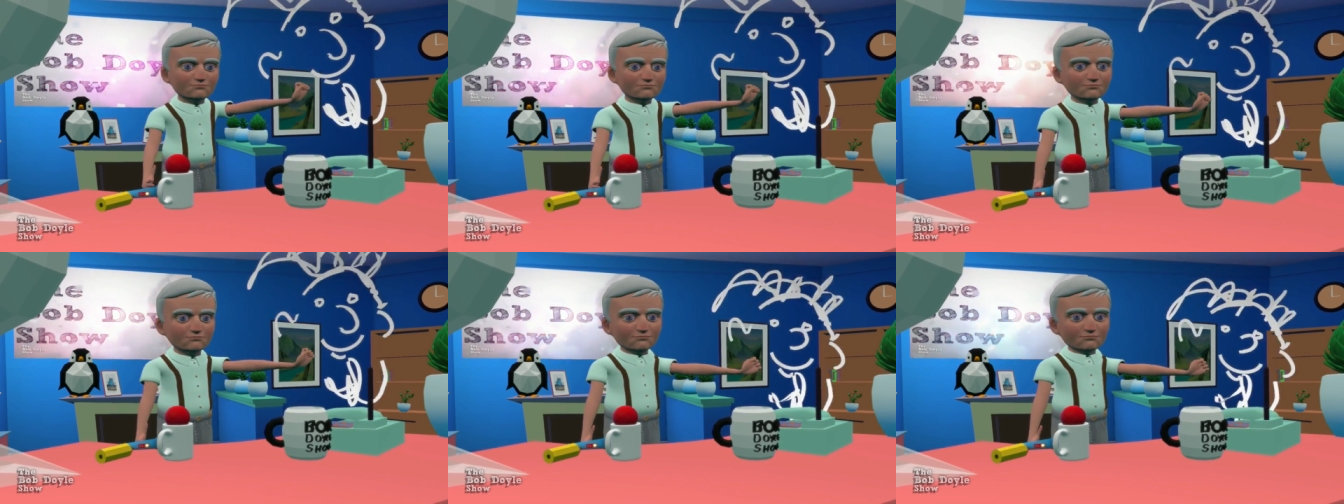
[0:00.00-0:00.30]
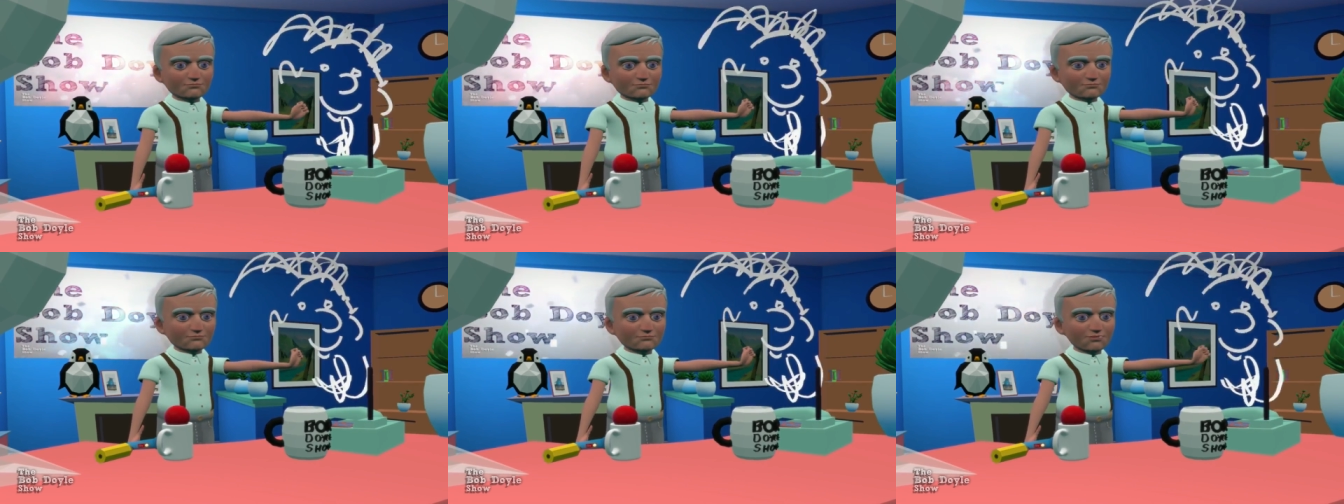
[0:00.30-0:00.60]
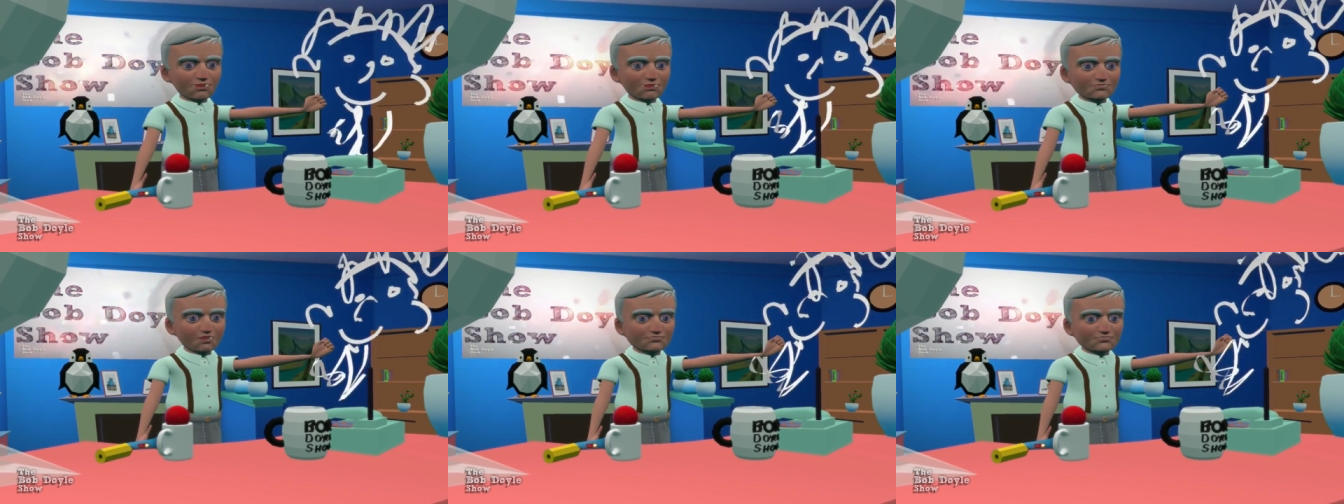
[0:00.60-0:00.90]
And then there you
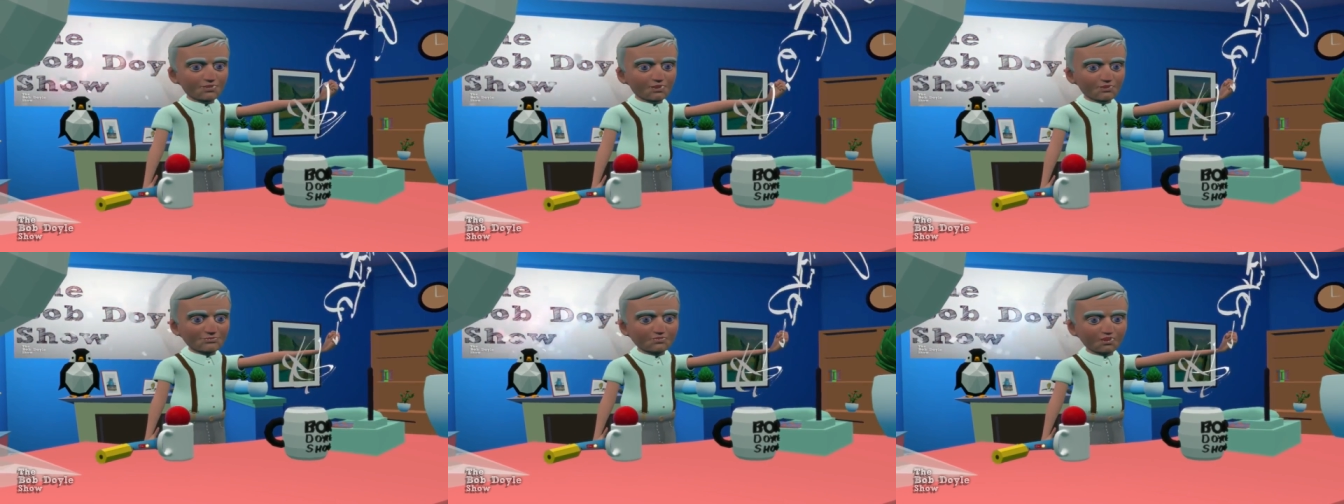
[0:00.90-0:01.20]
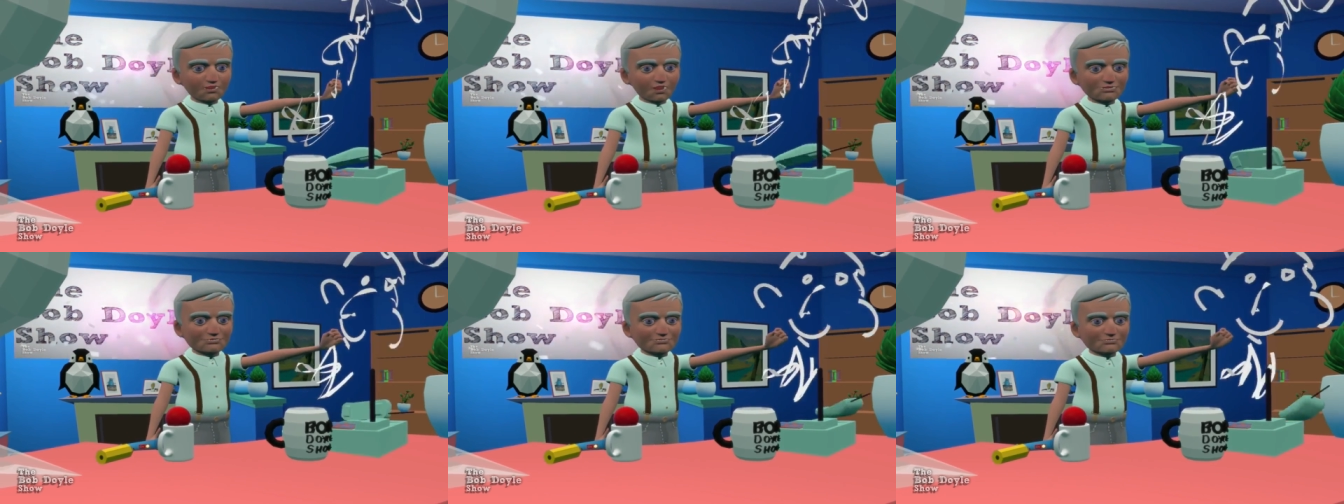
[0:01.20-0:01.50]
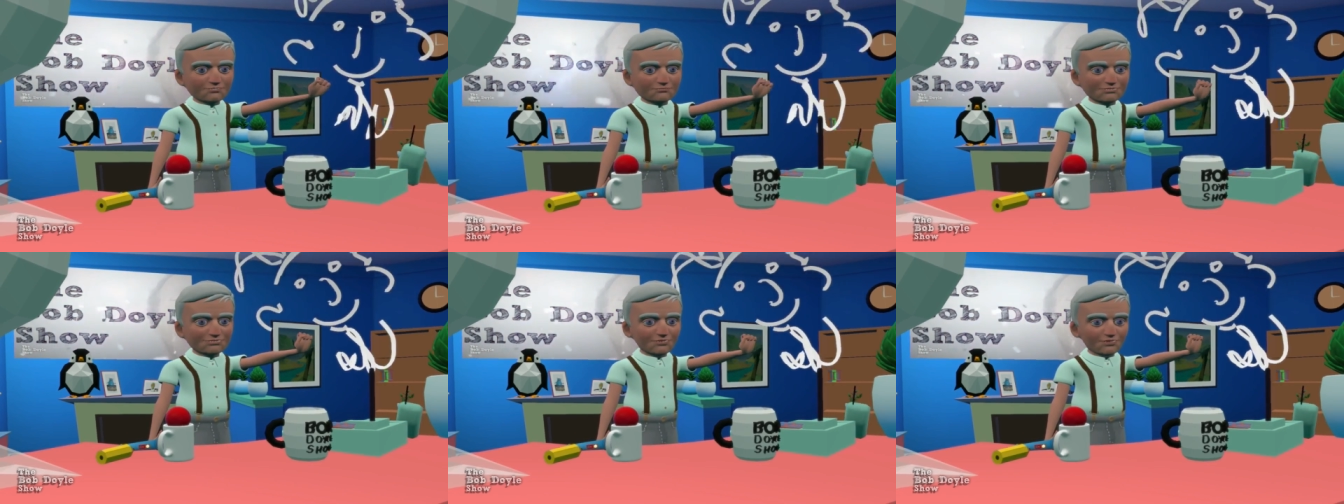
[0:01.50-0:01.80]
go. There's a three
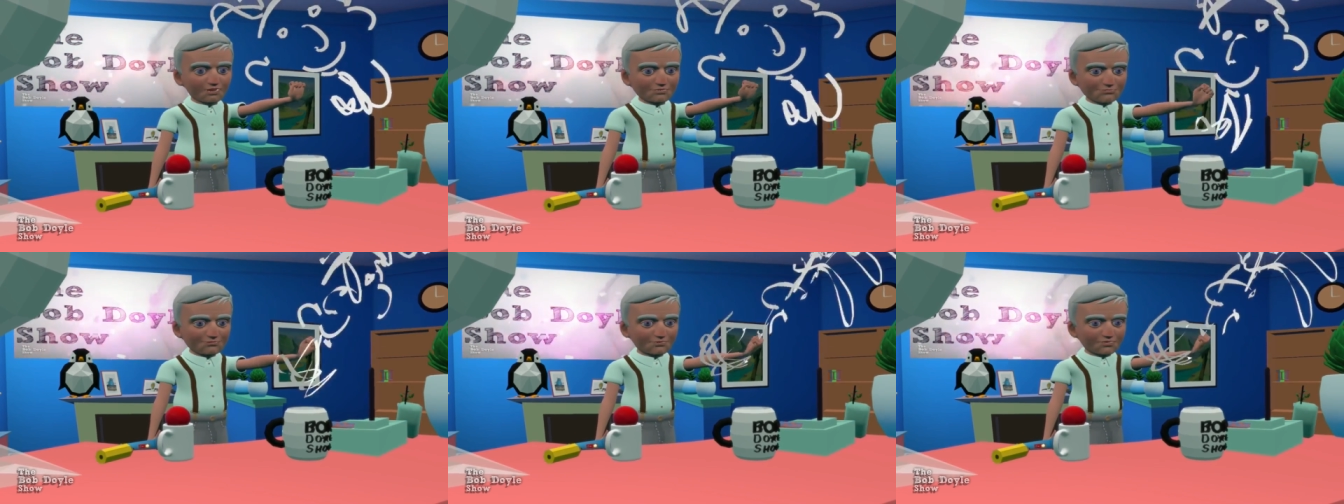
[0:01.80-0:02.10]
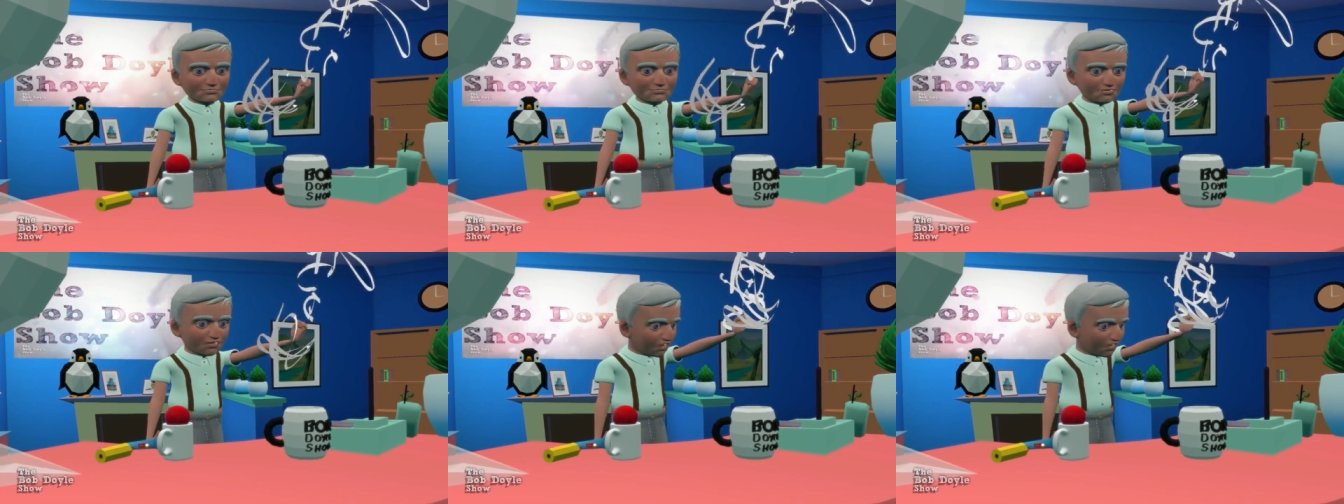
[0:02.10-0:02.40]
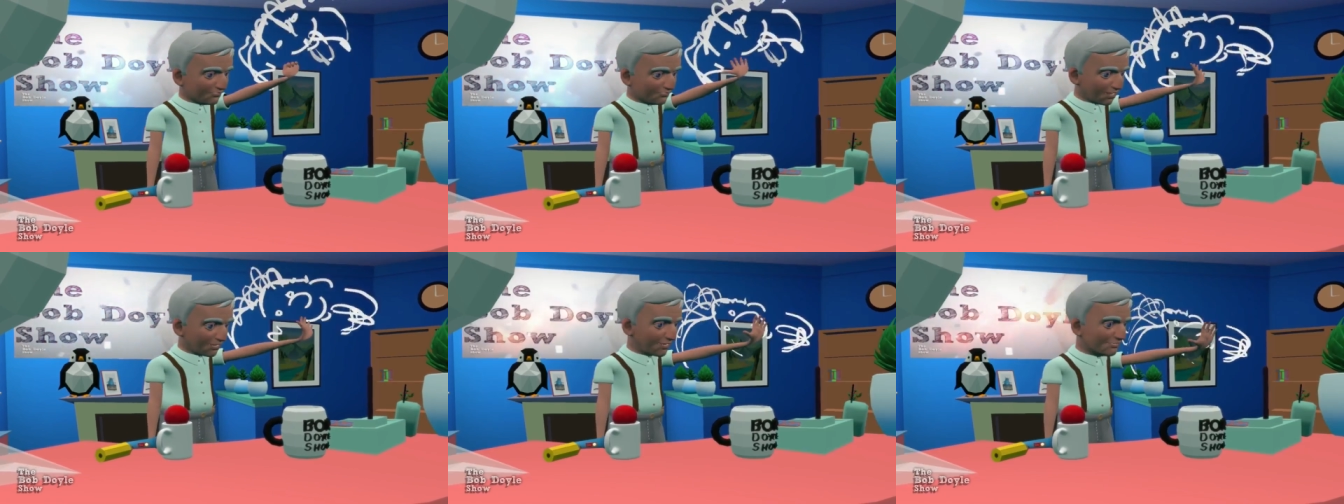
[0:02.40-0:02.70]
dimensional face.
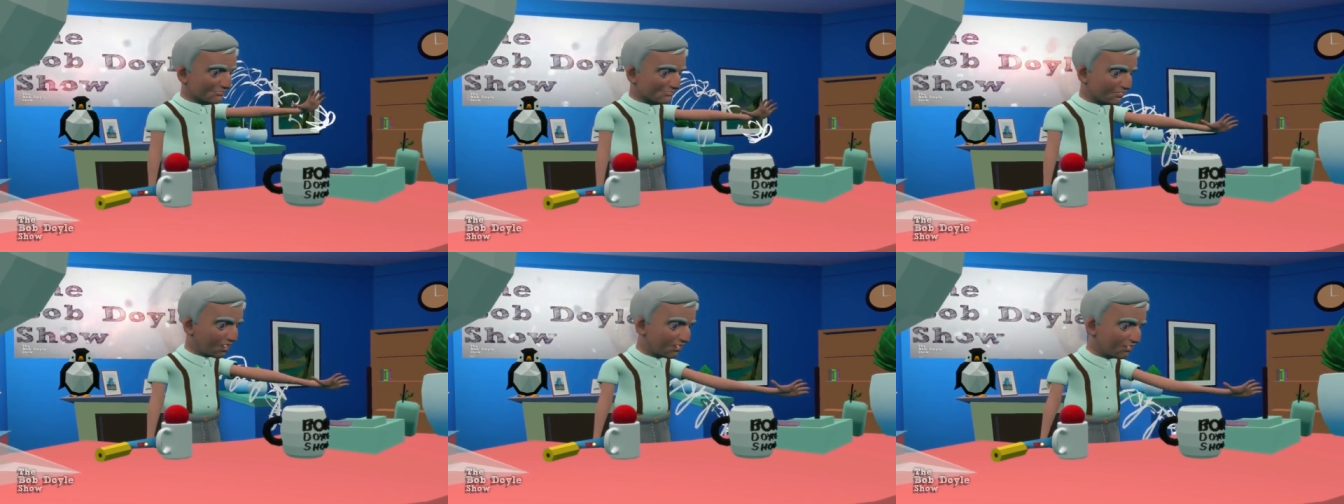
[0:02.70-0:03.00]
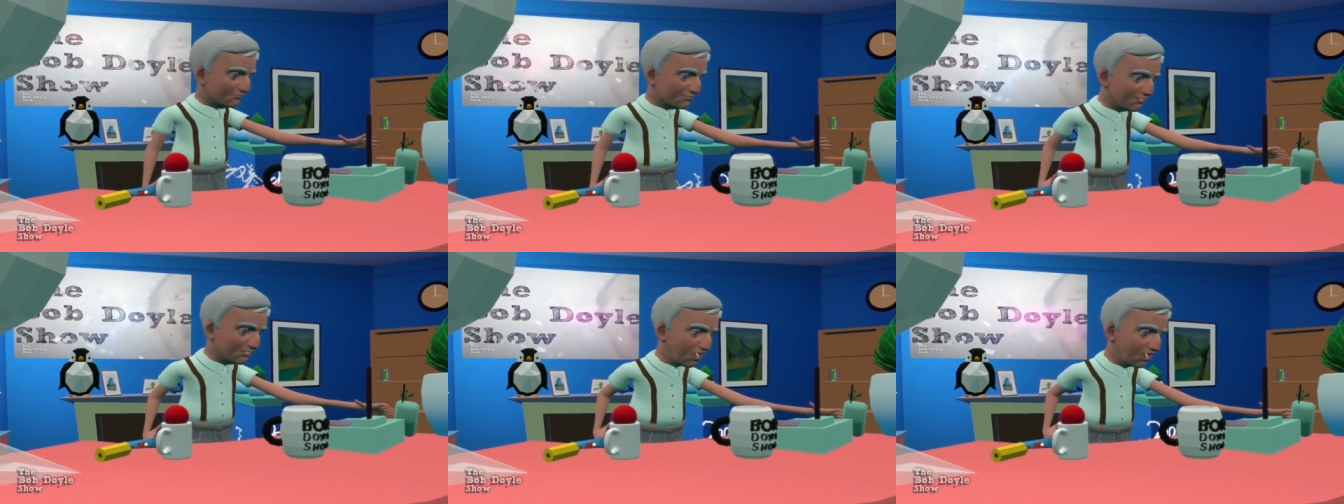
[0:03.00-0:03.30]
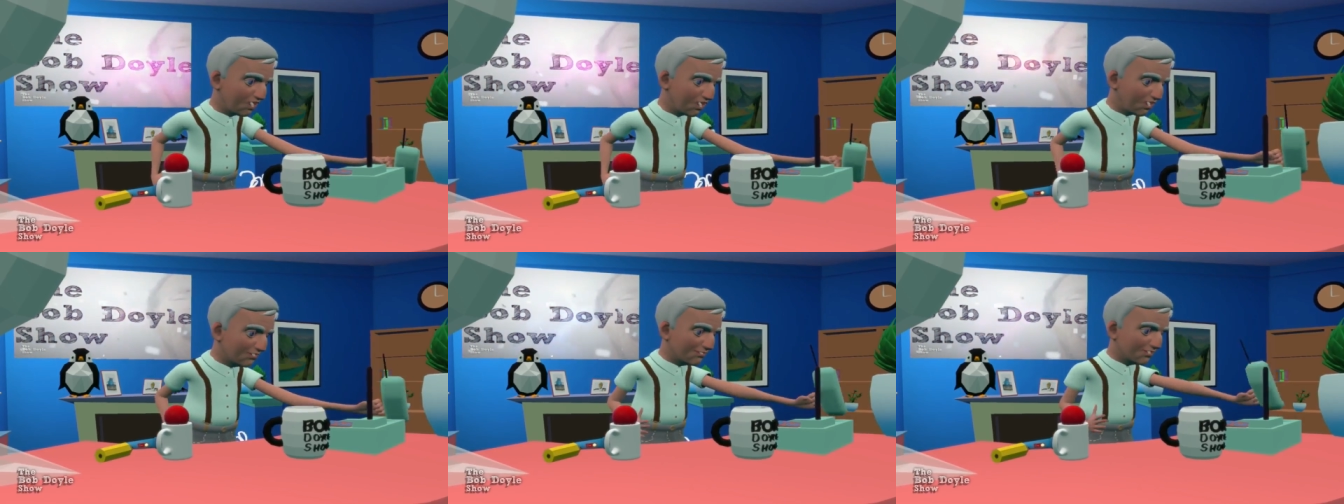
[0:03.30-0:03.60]
Oh, hold on. I knocked the
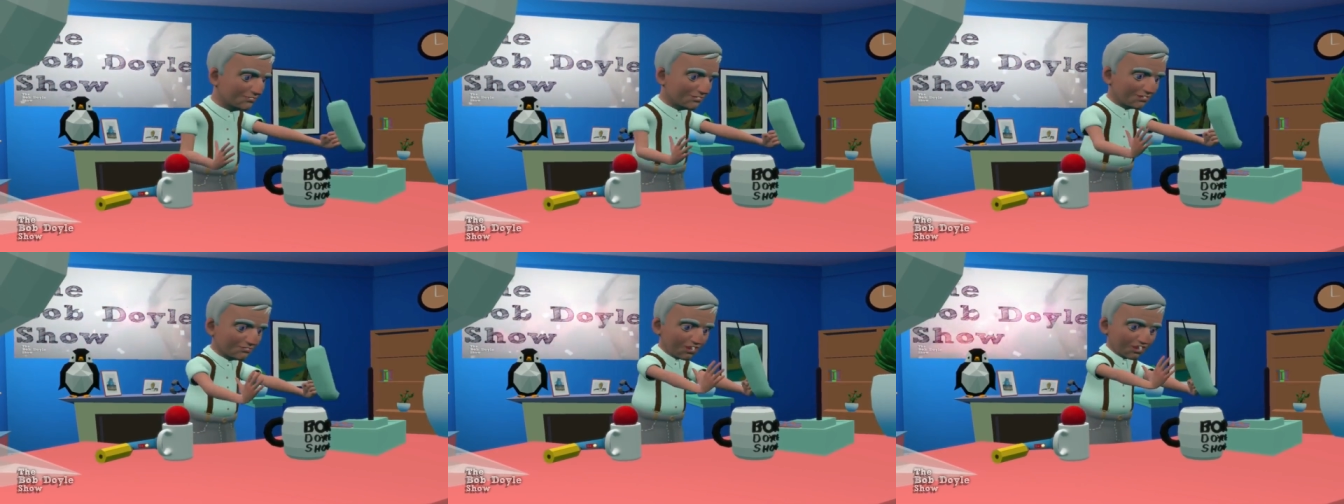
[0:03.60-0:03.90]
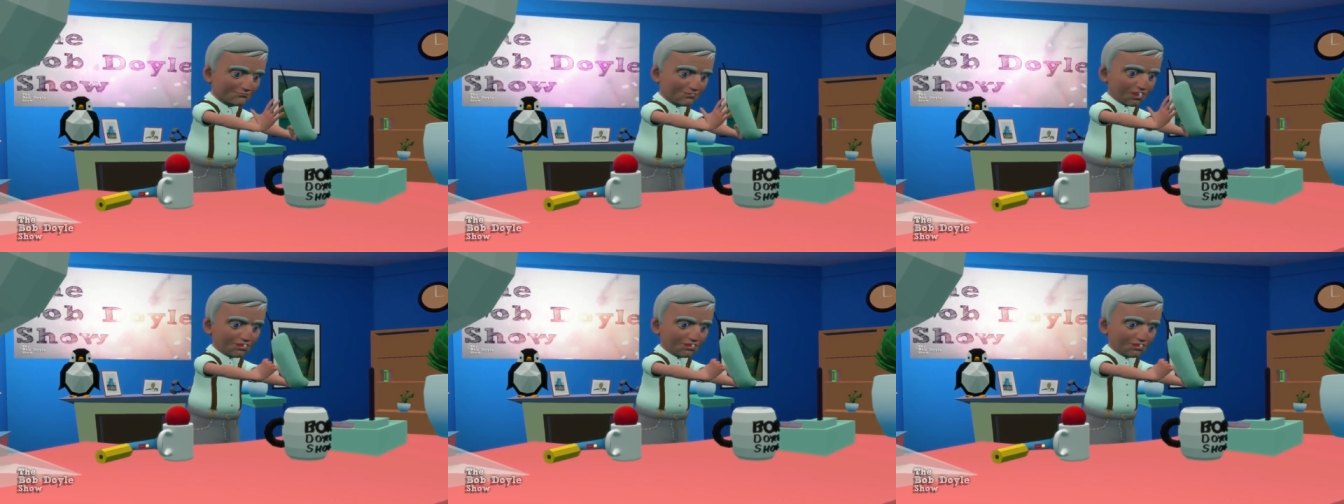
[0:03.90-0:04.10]
phone off the hook.